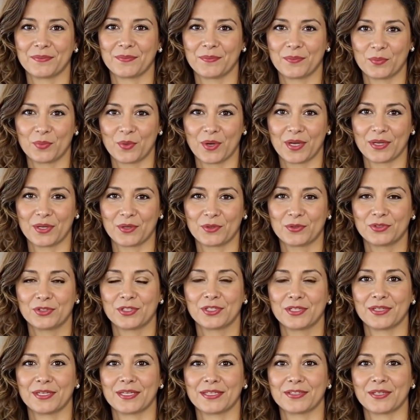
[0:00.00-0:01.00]
What
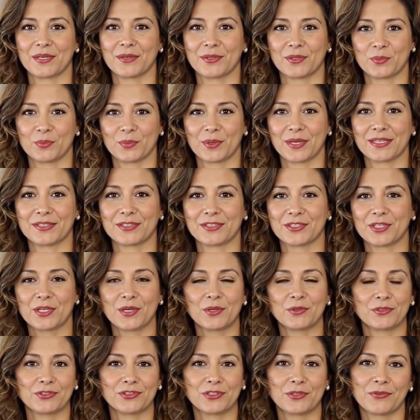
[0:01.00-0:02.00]
ocean is on the west
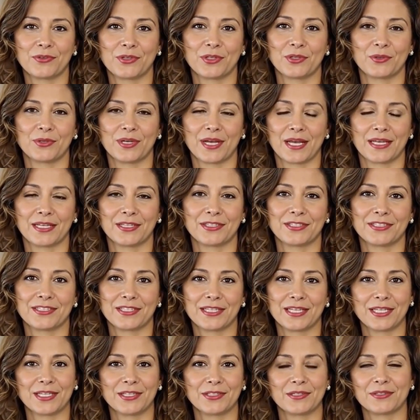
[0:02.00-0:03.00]
coast of the United
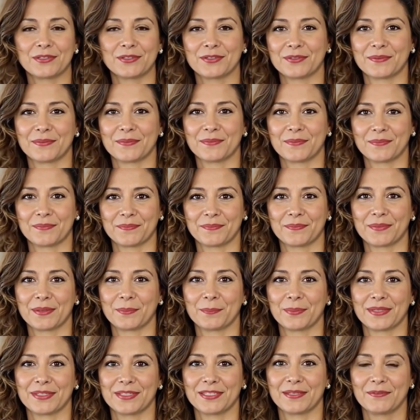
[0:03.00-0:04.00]
States? The
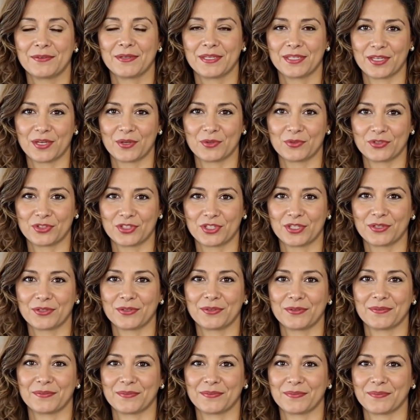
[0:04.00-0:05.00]
Pacific Ocean.